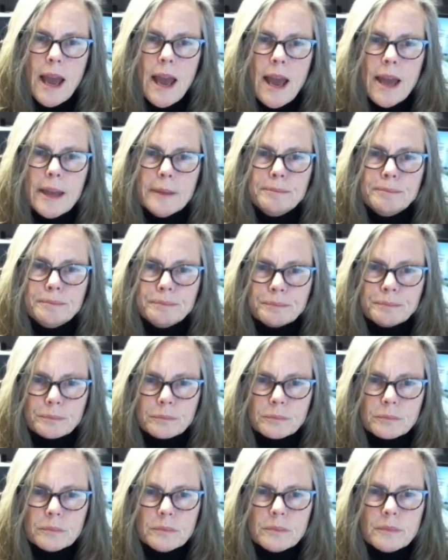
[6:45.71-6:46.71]
and
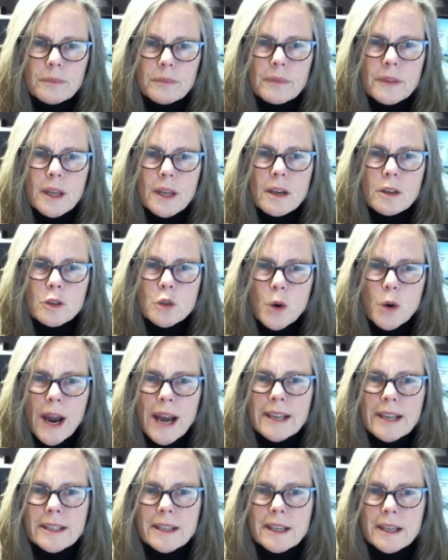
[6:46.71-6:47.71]

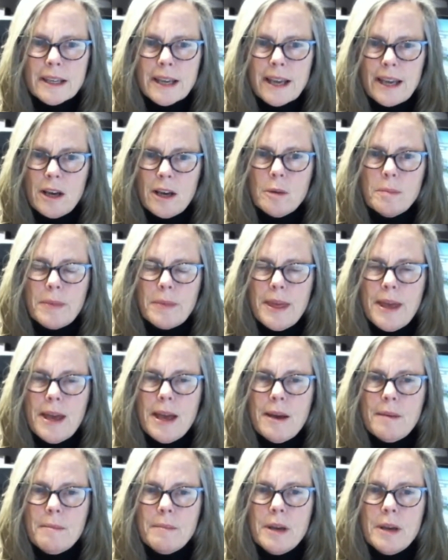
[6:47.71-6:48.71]
trying to help
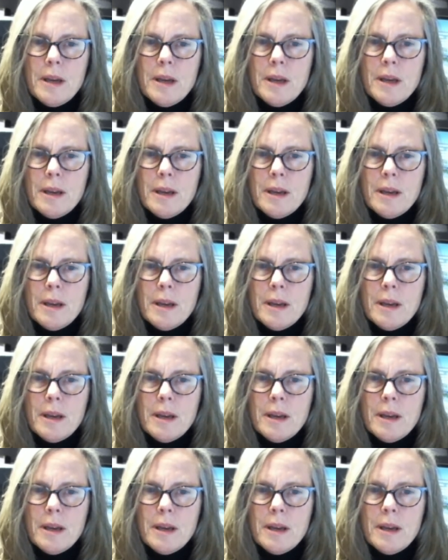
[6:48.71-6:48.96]
them